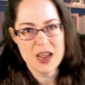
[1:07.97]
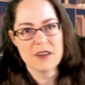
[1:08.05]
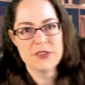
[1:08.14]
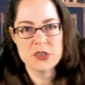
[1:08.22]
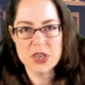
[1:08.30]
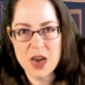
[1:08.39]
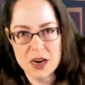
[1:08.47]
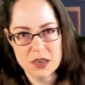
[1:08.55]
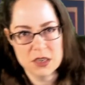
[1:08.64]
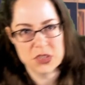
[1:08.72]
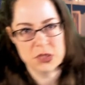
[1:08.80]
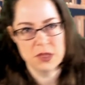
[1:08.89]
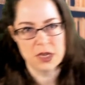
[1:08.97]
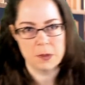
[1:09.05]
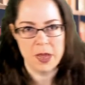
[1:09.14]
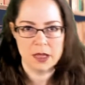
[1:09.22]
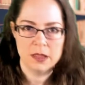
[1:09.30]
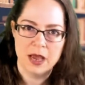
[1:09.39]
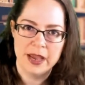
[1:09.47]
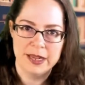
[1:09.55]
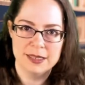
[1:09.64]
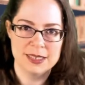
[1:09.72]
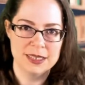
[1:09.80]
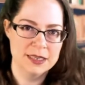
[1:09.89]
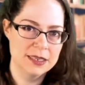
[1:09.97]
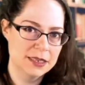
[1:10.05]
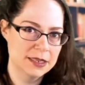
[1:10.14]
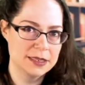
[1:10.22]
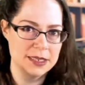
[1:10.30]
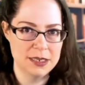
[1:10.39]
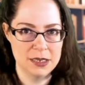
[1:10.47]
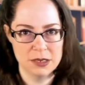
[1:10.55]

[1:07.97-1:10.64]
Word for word: off their daughters so they can make alliances and,